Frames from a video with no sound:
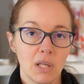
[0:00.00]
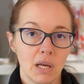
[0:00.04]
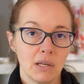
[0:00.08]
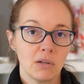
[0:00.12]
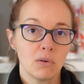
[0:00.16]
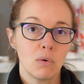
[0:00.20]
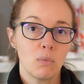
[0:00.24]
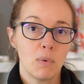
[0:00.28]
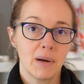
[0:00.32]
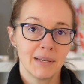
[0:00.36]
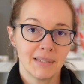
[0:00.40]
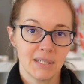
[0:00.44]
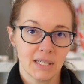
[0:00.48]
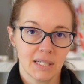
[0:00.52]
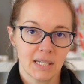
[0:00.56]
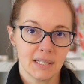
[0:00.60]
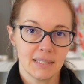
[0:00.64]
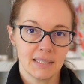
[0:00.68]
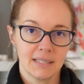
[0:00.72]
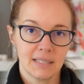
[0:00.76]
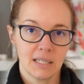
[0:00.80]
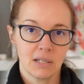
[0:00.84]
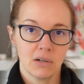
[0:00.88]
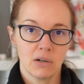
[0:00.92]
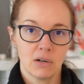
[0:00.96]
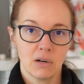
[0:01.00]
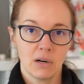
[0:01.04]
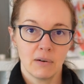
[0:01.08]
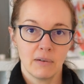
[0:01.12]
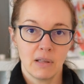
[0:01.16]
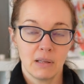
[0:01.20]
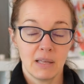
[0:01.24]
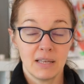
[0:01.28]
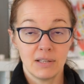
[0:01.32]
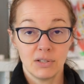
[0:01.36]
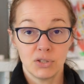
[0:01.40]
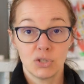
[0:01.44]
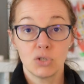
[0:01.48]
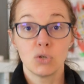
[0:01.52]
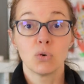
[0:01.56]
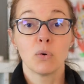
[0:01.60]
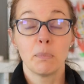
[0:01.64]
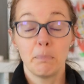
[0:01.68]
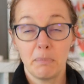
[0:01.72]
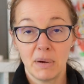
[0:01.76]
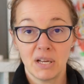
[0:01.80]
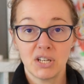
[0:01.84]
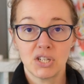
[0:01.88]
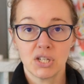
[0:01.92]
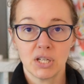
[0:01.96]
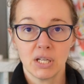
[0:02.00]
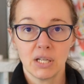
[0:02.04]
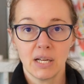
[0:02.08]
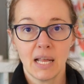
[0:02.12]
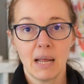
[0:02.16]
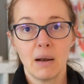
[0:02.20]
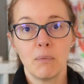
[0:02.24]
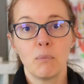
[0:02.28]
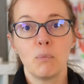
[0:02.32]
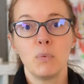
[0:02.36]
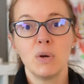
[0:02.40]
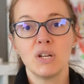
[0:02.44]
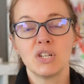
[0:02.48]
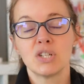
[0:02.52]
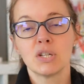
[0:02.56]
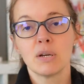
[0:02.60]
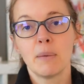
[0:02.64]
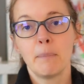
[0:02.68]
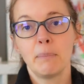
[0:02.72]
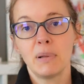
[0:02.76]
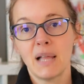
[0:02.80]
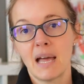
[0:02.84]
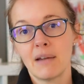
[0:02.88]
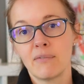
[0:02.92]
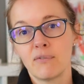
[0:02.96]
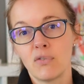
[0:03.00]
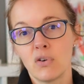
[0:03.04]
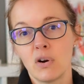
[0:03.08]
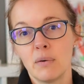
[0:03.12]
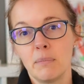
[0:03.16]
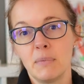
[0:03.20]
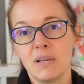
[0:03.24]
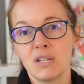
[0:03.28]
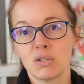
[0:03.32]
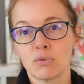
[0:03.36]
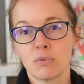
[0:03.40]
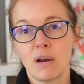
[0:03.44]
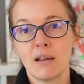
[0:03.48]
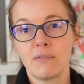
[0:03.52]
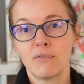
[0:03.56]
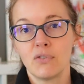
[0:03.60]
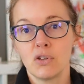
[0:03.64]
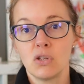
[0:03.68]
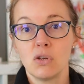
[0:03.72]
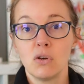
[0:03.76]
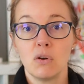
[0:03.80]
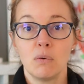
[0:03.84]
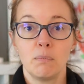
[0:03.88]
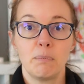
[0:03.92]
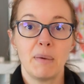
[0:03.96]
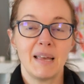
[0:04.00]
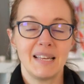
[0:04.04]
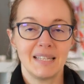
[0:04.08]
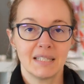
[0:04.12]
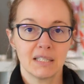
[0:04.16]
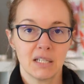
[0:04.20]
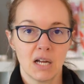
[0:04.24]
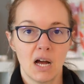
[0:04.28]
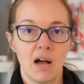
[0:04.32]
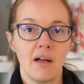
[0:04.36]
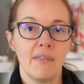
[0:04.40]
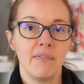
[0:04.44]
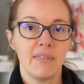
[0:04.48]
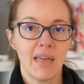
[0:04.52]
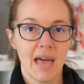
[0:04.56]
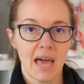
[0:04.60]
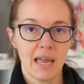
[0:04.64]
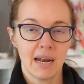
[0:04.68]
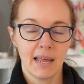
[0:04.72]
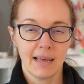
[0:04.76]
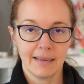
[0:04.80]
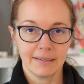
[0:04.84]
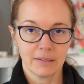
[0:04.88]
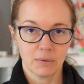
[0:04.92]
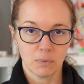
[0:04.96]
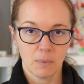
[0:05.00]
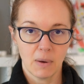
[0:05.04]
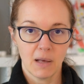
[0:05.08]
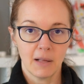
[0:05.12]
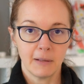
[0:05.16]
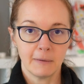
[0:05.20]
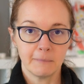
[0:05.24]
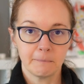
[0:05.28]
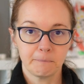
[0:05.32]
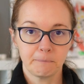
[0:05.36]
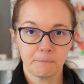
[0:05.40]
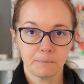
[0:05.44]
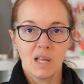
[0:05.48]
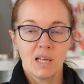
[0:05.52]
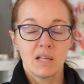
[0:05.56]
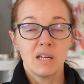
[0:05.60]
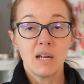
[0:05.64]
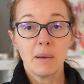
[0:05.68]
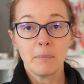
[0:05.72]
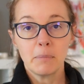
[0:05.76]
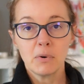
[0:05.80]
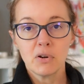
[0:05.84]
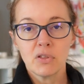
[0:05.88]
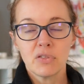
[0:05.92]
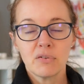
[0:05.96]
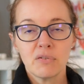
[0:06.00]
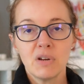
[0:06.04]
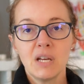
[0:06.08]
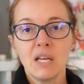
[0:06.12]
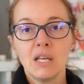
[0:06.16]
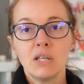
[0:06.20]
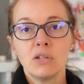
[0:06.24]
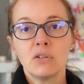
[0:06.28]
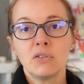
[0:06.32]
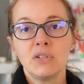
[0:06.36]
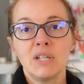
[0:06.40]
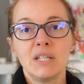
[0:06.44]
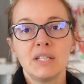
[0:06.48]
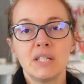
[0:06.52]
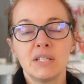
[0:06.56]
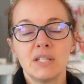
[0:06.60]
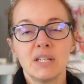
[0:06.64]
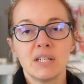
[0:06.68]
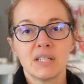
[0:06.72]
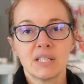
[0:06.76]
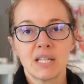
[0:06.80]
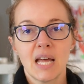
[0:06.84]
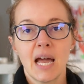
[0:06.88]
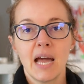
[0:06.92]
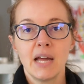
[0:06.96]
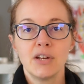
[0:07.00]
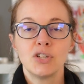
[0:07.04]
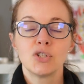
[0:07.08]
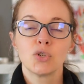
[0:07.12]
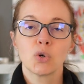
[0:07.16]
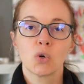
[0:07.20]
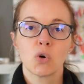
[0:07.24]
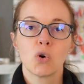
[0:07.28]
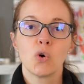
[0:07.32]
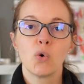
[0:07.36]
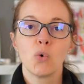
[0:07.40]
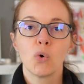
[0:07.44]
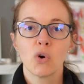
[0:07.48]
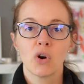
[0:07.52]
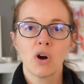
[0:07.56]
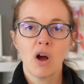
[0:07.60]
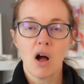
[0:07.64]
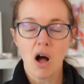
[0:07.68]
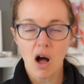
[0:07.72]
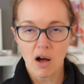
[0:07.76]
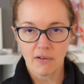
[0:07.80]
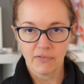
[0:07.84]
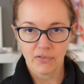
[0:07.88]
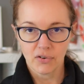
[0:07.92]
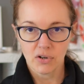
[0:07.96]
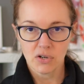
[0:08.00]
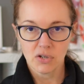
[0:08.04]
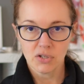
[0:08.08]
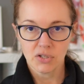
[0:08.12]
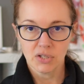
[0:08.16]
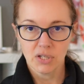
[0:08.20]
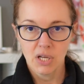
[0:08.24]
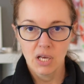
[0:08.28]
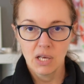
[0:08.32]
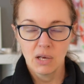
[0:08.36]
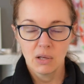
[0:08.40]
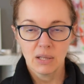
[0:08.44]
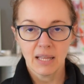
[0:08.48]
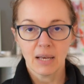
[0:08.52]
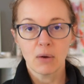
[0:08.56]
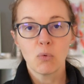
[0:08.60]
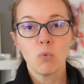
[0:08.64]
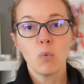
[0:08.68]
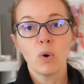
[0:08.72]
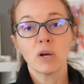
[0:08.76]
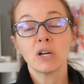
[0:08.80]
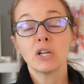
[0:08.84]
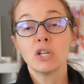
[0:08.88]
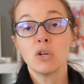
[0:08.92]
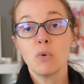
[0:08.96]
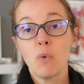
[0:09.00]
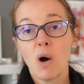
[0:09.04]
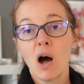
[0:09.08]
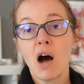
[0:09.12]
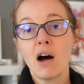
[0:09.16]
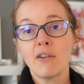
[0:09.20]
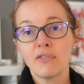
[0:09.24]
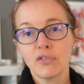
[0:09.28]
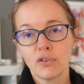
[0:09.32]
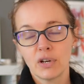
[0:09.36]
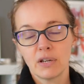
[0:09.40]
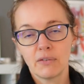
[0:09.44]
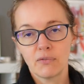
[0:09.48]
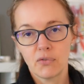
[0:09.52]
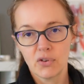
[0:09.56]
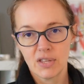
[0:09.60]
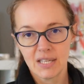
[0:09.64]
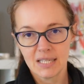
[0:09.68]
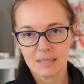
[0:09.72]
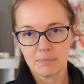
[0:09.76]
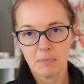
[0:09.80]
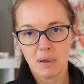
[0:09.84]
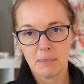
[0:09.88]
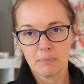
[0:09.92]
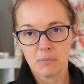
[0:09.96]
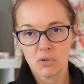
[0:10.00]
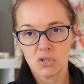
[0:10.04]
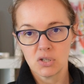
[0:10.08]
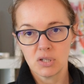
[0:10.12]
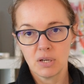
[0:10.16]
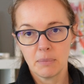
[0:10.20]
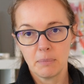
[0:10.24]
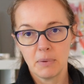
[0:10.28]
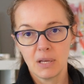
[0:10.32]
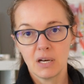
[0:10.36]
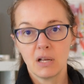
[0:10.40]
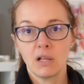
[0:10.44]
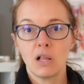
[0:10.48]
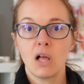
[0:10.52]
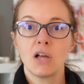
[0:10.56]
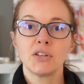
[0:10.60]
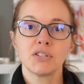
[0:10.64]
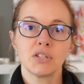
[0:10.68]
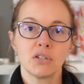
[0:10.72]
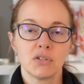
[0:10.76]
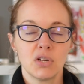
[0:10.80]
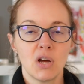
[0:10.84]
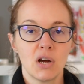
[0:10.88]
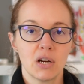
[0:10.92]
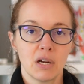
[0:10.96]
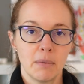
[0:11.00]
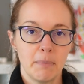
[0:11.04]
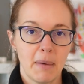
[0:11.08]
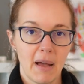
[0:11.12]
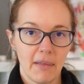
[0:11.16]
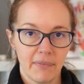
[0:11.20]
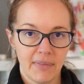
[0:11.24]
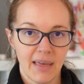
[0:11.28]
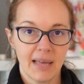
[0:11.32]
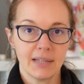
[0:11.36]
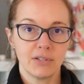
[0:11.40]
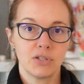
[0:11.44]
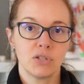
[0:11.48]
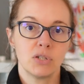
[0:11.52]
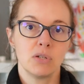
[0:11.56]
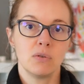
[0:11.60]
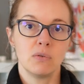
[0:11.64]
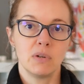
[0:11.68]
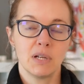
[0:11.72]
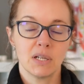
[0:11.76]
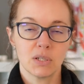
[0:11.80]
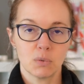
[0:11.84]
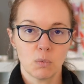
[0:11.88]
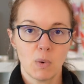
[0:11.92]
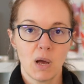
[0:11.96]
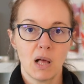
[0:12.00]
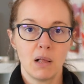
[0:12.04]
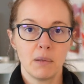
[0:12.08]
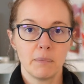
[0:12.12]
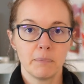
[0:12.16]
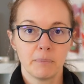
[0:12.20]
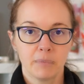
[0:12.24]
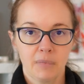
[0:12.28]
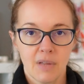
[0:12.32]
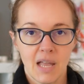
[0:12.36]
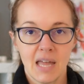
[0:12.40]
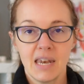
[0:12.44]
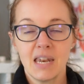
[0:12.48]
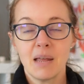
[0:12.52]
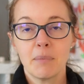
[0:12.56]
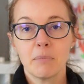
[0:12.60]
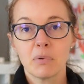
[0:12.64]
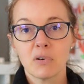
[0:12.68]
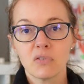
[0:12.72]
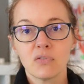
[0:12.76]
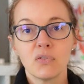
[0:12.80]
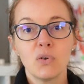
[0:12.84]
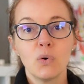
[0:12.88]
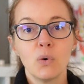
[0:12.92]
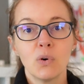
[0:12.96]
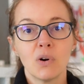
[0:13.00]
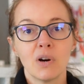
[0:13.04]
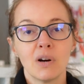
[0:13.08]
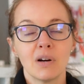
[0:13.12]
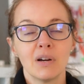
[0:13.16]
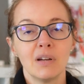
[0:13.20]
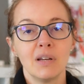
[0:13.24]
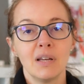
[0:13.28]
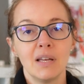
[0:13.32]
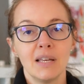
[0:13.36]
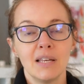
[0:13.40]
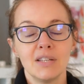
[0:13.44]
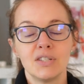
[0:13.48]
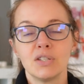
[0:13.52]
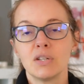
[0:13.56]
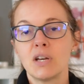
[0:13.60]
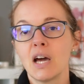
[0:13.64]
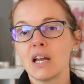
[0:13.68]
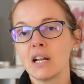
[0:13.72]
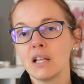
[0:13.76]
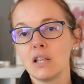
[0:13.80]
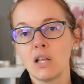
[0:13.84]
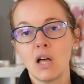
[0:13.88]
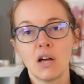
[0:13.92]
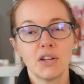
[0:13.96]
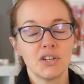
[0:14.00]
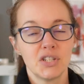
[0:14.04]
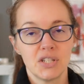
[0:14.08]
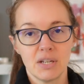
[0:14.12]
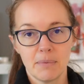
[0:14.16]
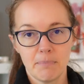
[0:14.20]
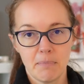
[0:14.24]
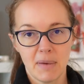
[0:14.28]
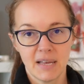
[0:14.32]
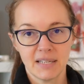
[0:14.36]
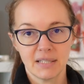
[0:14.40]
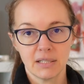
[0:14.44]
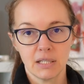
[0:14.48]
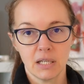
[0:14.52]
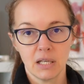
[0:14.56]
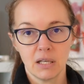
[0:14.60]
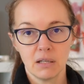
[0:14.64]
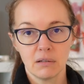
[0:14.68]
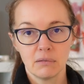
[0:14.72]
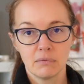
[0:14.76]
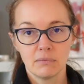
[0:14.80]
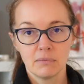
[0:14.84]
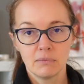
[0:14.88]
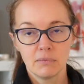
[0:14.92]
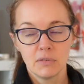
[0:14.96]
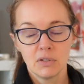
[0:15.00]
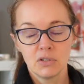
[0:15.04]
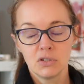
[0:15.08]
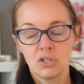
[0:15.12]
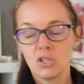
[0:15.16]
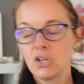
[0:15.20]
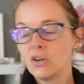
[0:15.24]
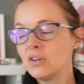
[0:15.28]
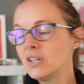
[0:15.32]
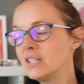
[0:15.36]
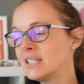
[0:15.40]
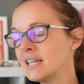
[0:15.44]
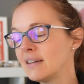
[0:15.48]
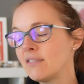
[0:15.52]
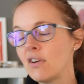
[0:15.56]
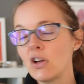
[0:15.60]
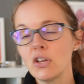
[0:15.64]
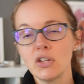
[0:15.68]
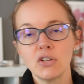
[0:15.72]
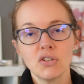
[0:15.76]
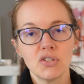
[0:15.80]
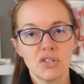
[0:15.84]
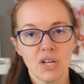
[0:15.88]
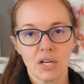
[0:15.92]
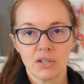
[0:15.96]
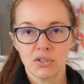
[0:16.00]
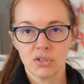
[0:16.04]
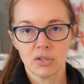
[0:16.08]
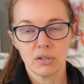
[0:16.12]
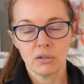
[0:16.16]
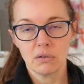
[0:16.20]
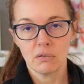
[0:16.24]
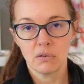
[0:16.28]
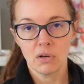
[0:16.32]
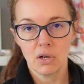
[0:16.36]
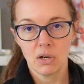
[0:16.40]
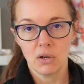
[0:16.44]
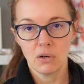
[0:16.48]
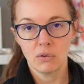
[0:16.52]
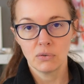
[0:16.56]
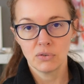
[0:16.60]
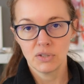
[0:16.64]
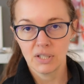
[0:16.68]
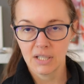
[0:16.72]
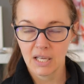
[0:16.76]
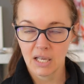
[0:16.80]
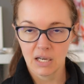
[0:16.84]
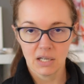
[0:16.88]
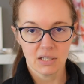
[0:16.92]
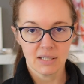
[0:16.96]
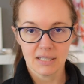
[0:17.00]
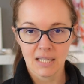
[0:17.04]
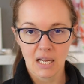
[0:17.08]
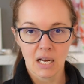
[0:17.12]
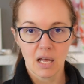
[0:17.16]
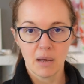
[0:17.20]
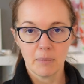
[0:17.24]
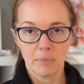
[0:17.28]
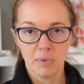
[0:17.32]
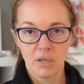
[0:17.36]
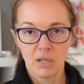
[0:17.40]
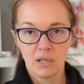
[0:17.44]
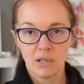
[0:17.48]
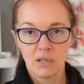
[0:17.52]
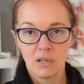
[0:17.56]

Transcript: that you'll want to consider is your budget and which platform is right for you based on that as well. Number 3, you'll need to decide your core offers. Like, what are you offering for this membership? And I'll also talk about that soon as well. And number 4 is you got to launch it messy. You don't need to have all your ducks in a row to get it set up.